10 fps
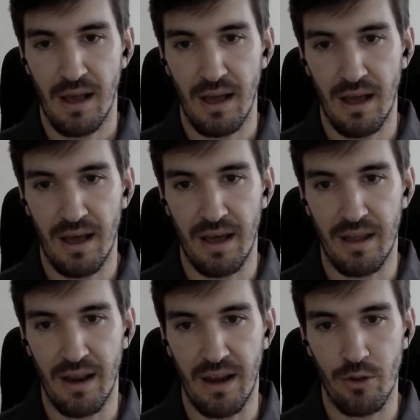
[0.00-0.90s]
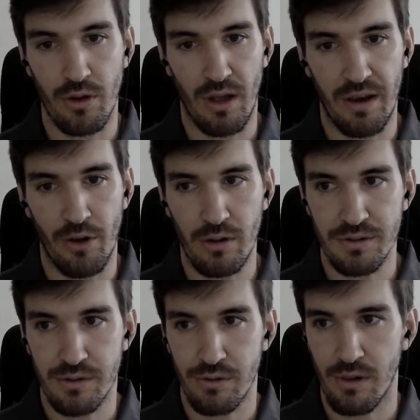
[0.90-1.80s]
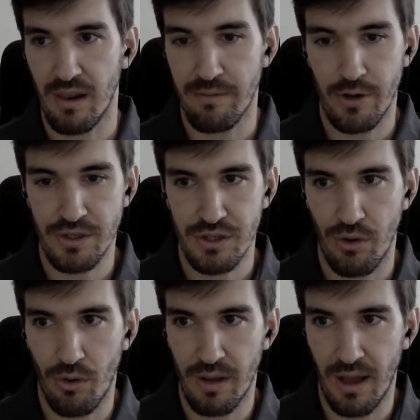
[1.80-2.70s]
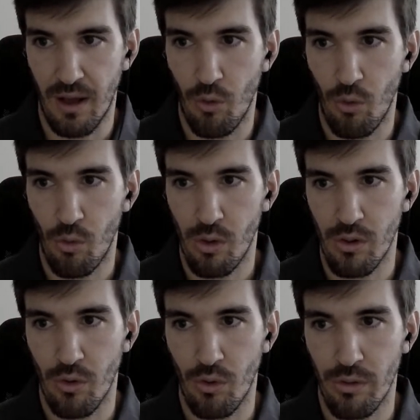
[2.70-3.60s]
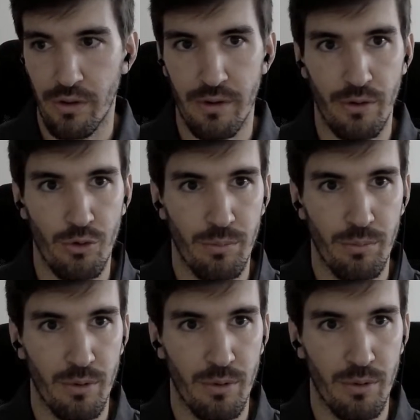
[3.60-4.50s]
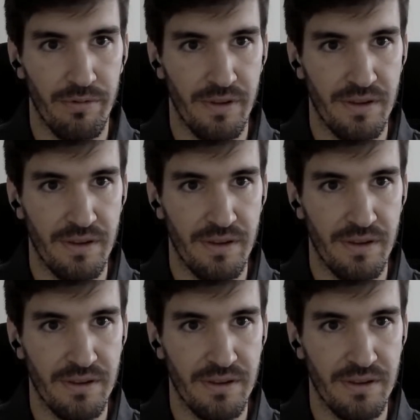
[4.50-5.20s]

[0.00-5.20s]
and also leverage a whole other group of integrations,